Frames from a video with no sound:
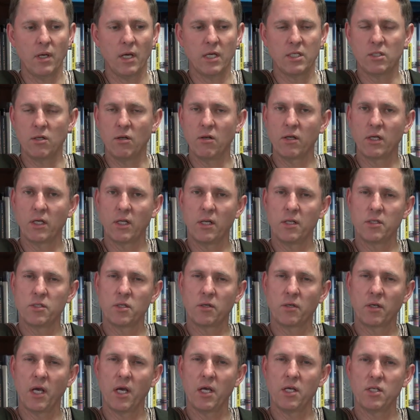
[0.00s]
As you look at
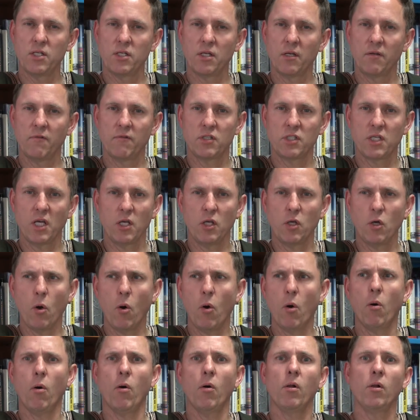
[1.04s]
education, if you say you
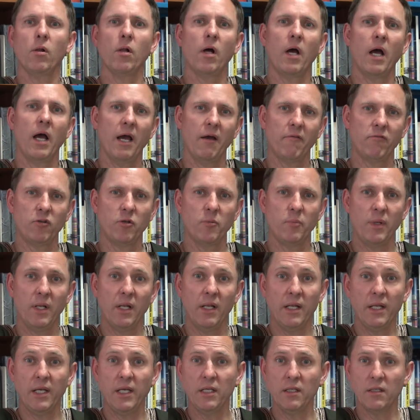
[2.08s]
all have to be
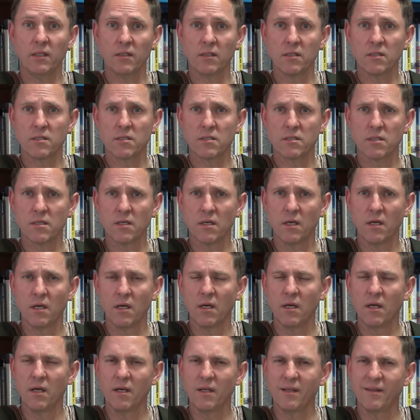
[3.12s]
leaders,
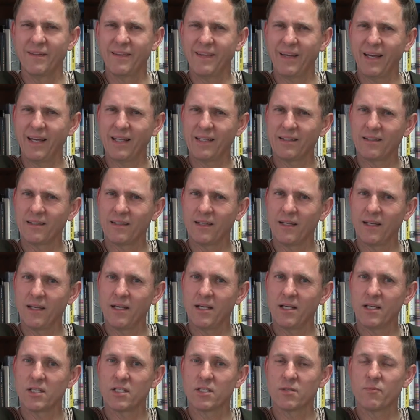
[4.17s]
that
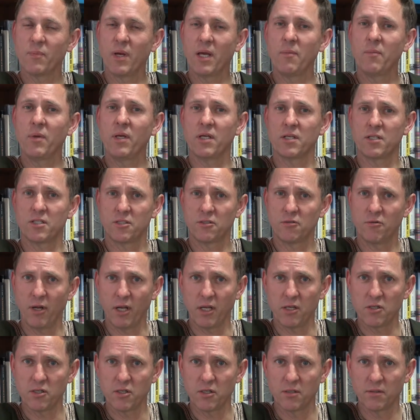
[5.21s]
is maybe a
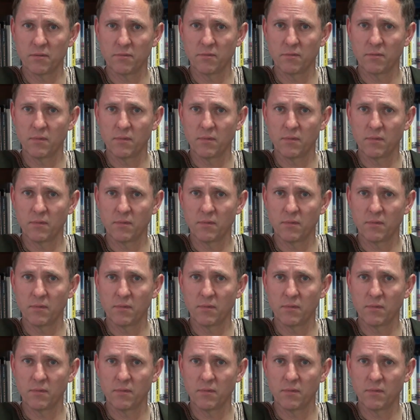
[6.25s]
stretch.